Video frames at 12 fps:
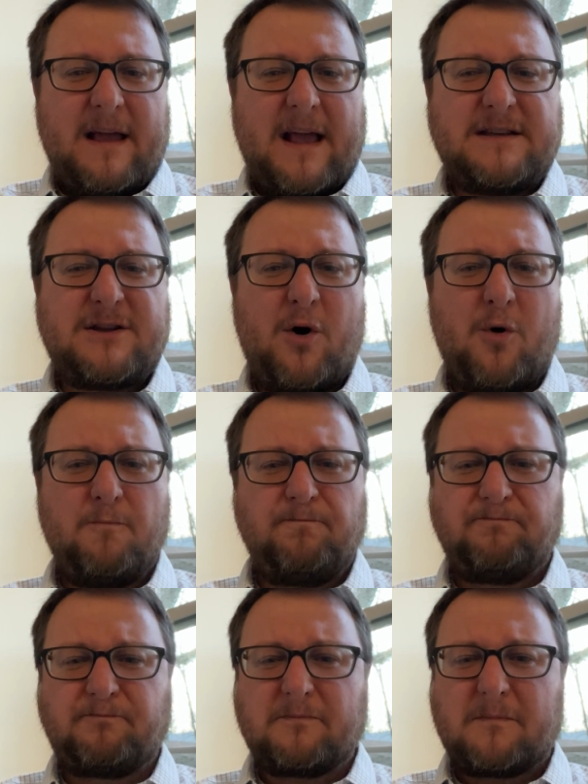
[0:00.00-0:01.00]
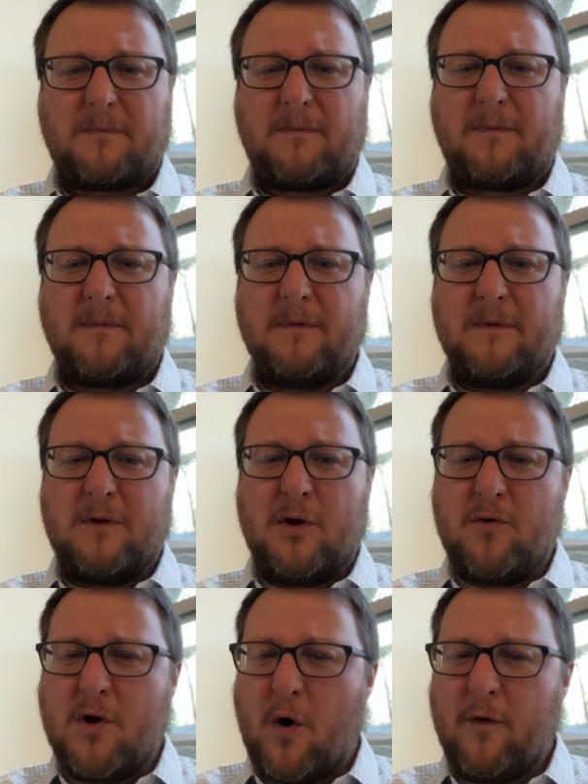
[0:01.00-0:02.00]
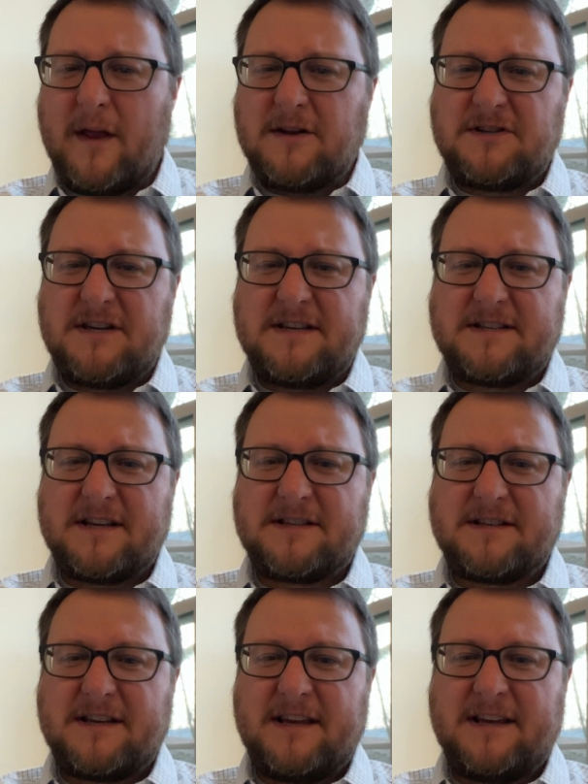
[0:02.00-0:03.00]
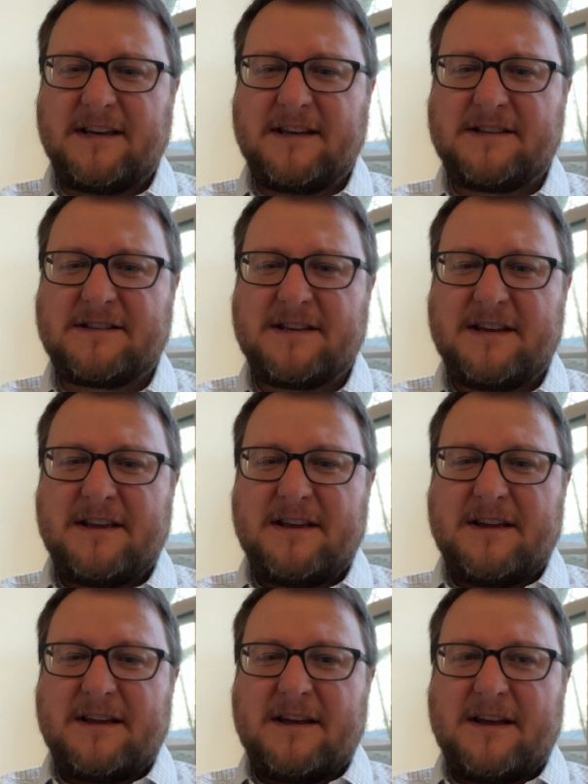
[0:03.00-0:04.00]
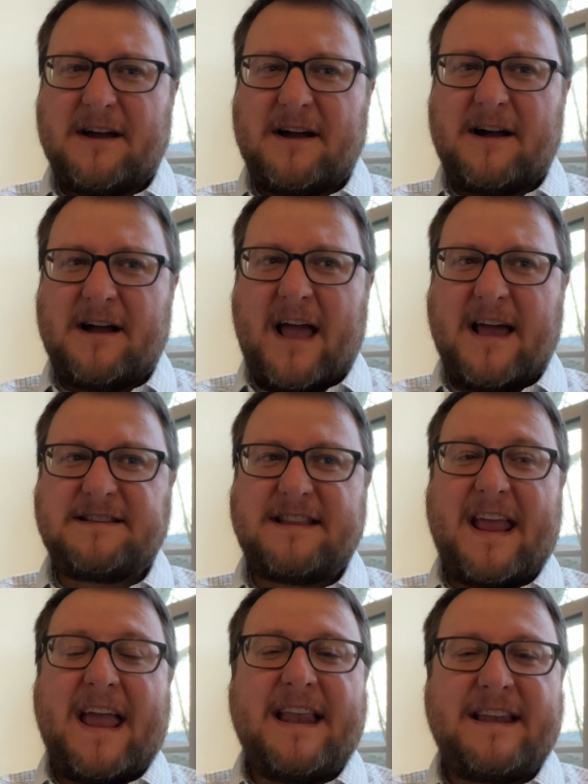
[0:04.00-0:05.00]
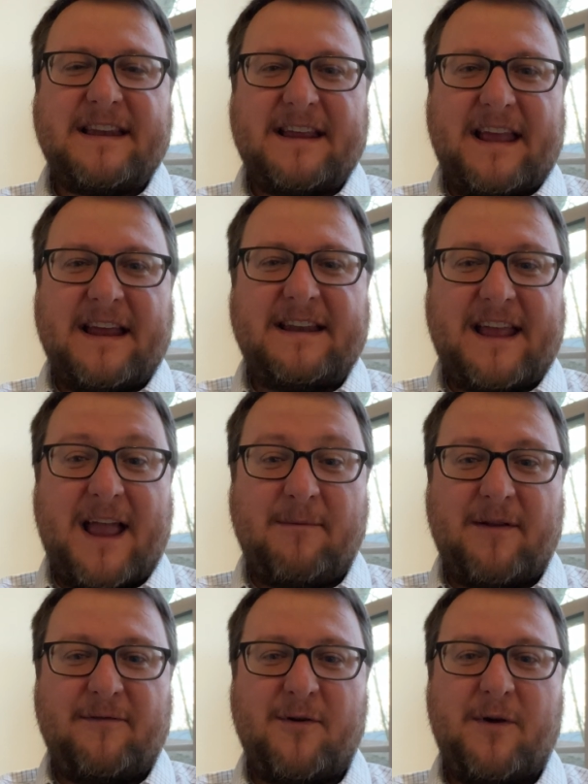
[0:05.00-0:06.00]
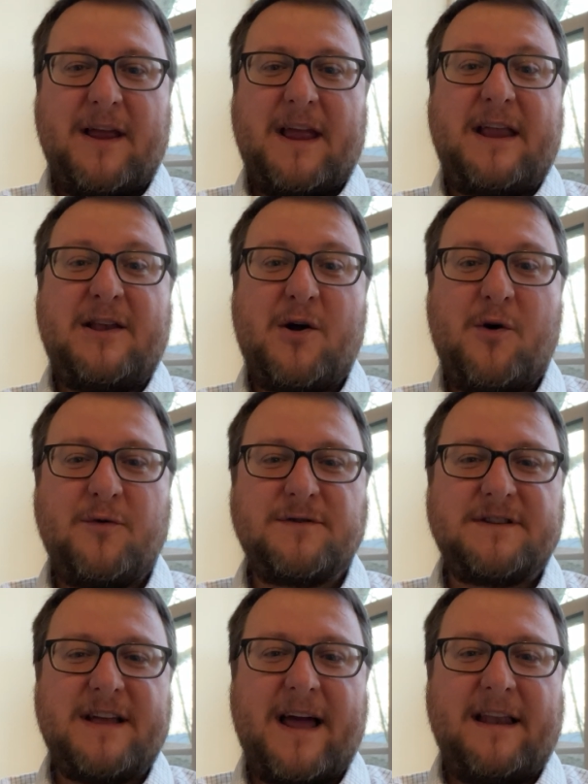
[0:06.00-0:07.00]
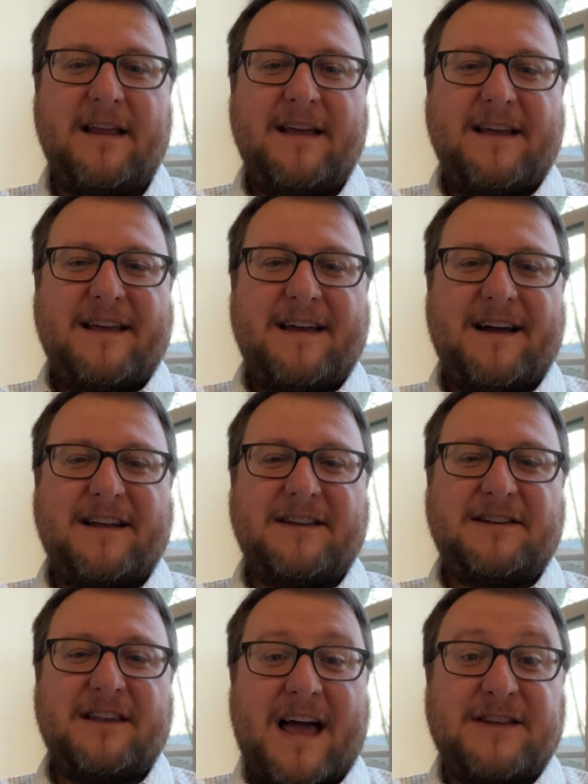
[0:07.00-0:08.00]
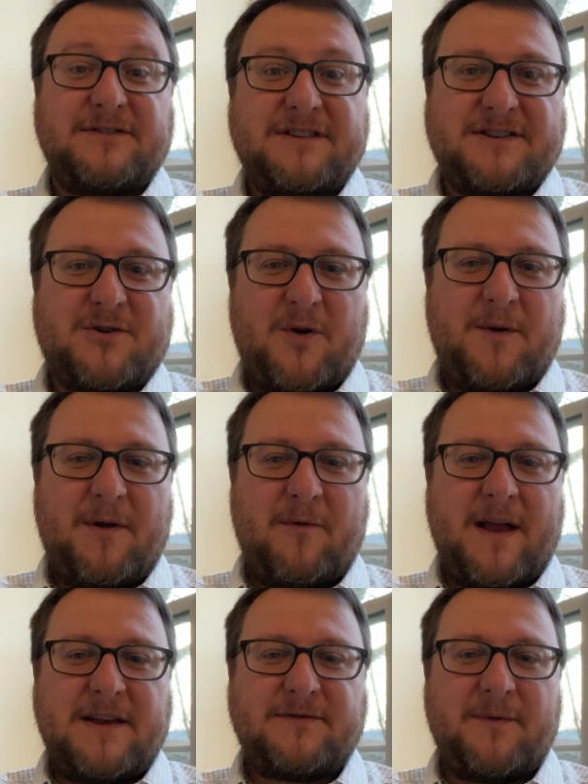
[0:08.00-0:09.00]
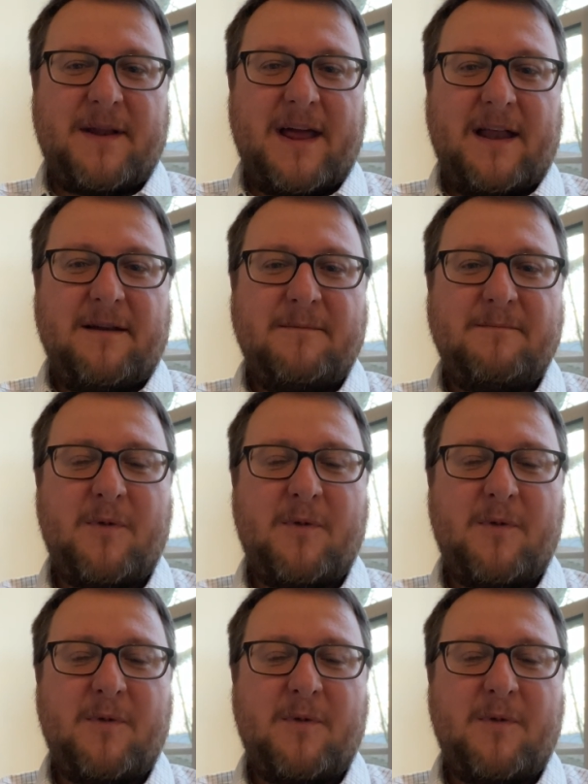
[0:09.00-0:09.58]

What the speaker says: And so you know that Jesus has the end game in view. He knows that Lazarus is going to be raised from the dead.